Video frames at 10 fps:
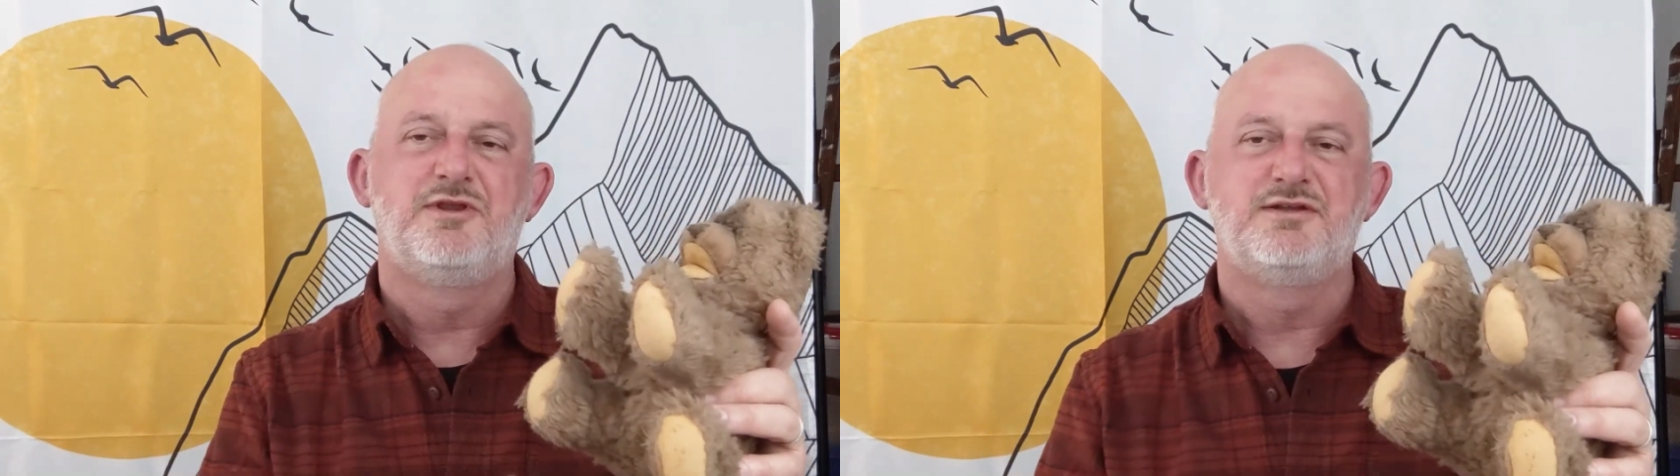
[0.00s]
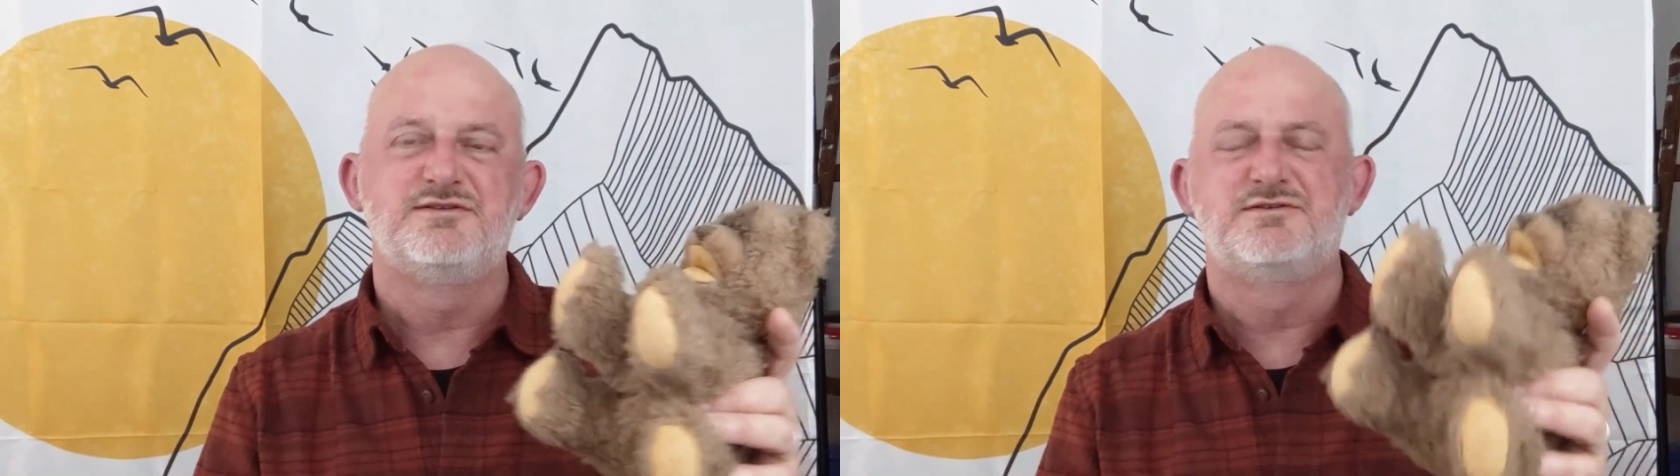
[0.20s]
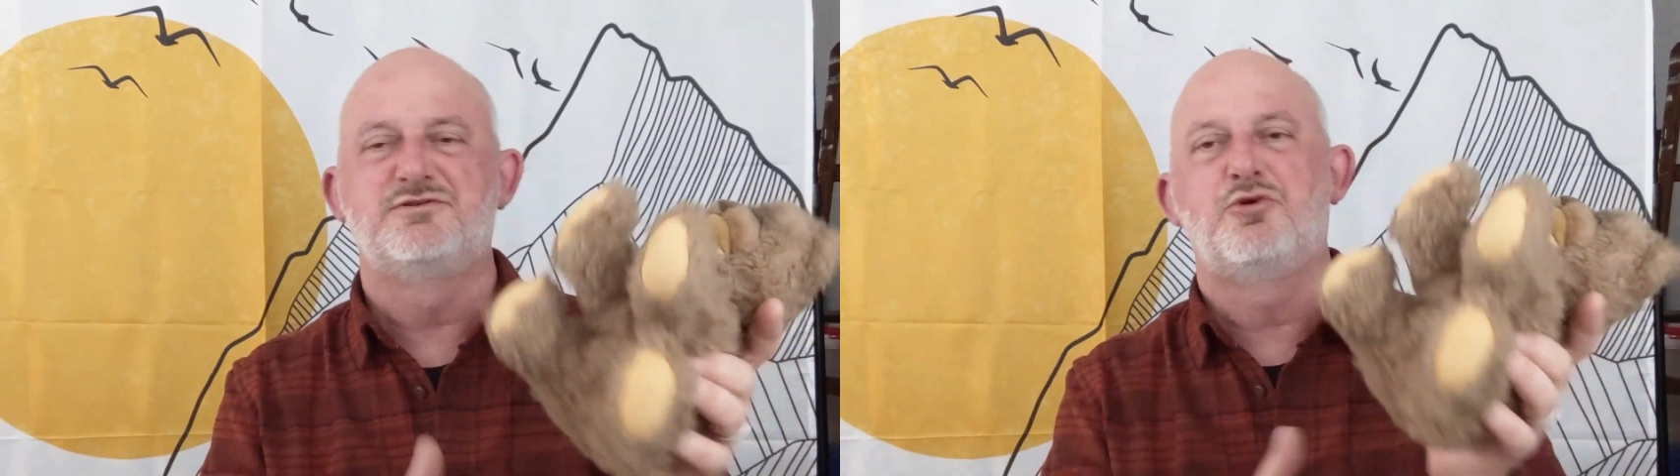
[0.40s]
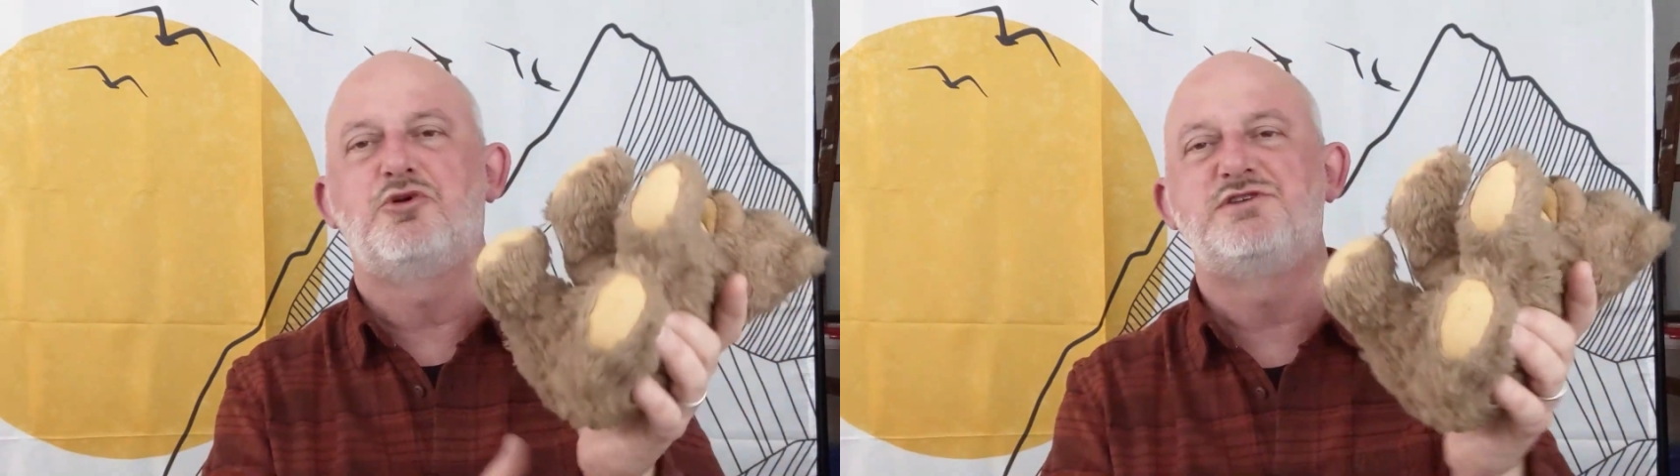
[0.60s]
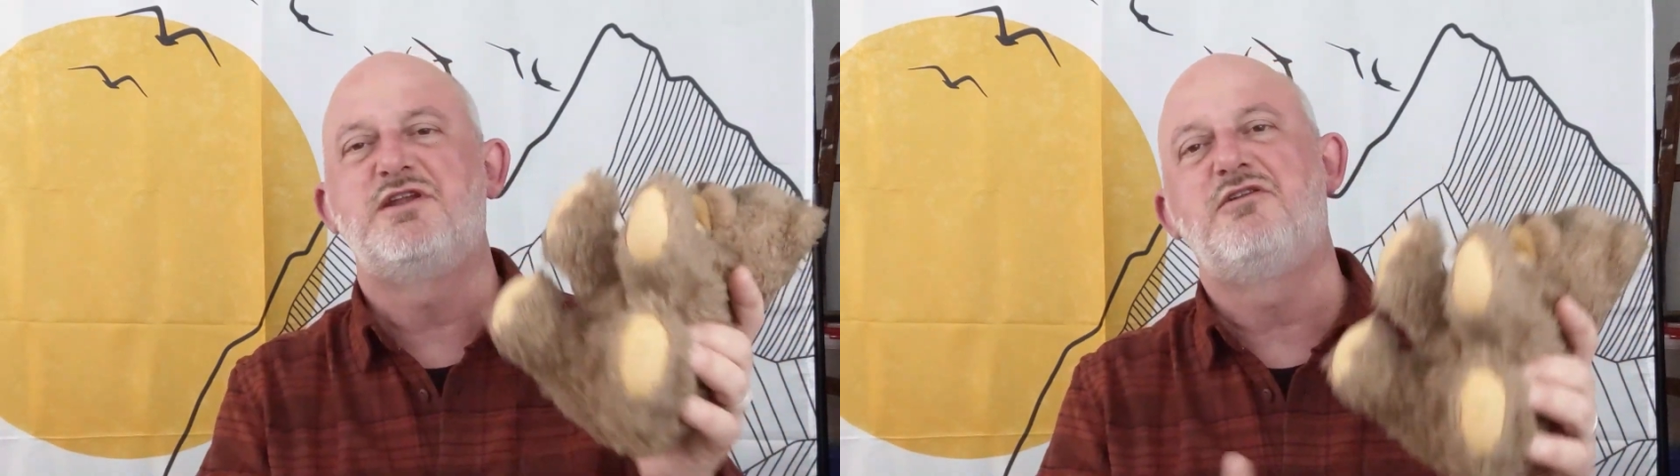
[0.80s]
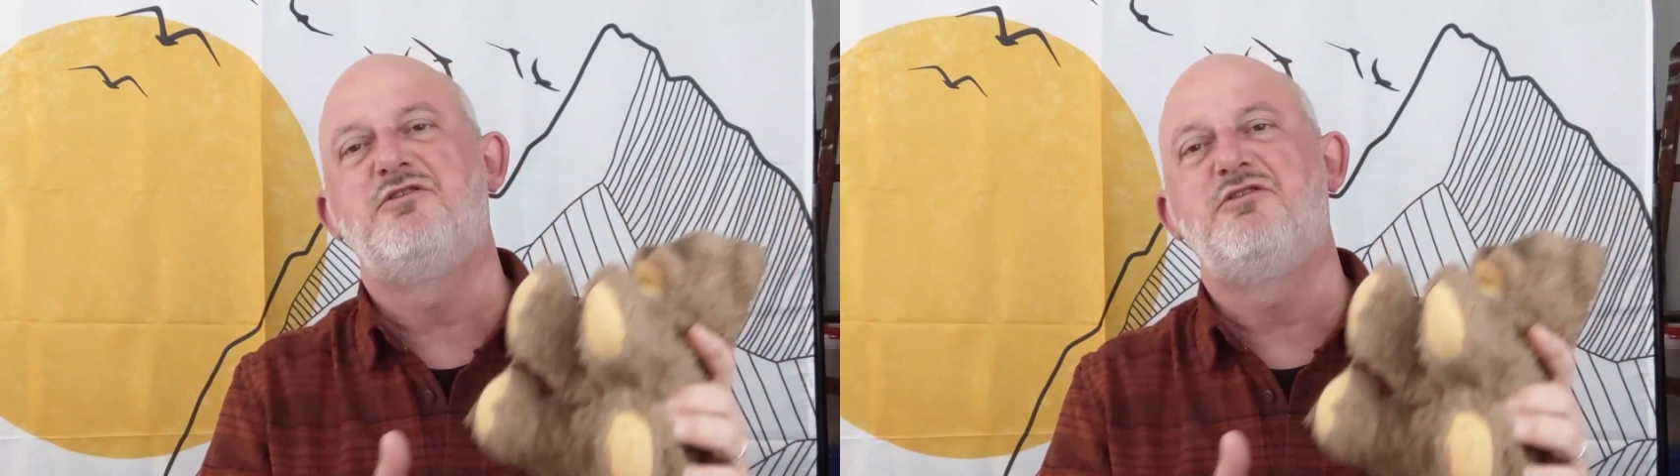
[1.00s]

that's coursing